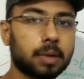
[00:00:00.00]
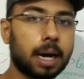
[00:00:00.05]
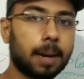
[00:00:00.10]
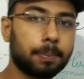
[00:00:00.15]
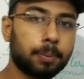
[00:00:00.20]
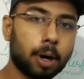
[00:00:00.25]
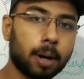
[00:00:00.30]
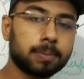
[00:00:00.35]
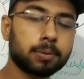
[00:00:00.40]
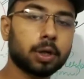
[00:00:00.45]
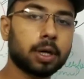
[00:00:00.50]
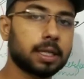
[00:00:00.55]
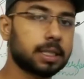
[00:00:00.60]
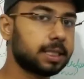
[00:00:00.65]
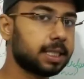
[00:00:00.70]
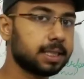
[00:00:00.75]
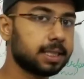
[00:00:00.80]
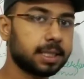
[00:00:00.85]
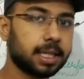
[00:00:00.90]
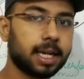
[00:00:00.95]

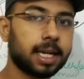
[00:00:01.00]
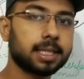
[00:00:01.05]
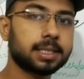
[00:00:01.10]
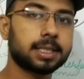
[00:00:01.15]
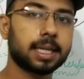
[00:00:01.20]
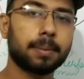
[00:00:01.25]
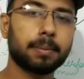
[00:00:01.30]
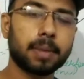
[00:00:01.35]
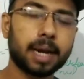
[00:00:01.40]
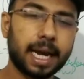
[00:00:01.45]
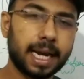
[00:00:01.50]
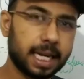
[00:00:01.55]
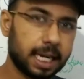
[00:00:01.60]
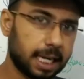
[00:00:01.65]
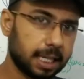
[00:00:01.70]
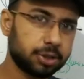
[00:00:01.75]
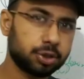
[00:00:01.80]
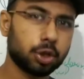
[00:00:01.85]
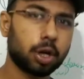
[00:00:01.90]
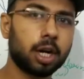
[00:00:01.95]
apoptosis in a summary, in
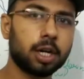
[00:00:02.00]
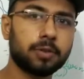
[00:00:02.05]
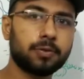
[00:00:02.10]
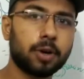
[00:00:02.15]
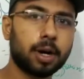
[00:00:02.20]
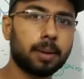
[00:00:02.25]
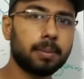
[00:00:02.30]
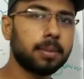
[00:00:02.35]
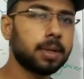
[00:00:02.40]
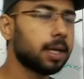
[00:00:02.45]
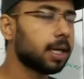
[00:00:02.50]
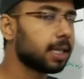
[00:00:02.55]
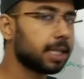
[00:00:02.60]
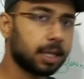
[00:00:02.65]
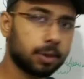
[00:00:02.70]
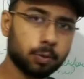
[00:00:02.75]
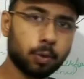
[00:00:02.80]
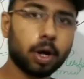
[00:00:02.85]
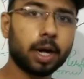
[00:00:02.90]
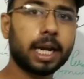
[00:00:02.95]
a short form,
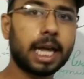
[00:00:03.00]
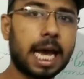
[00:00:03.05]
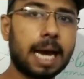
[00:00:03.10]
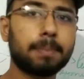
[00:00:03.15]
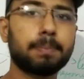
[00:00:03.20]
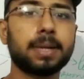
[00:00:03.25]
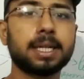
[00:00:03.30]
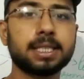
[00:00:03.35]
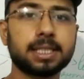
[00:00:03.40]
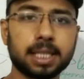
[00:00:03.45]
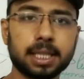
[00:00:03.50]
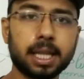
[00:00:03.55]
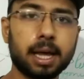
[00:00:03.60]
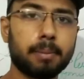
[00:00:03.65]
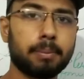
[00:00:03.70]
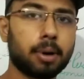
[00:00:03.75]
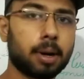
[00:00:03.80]
that what happens in the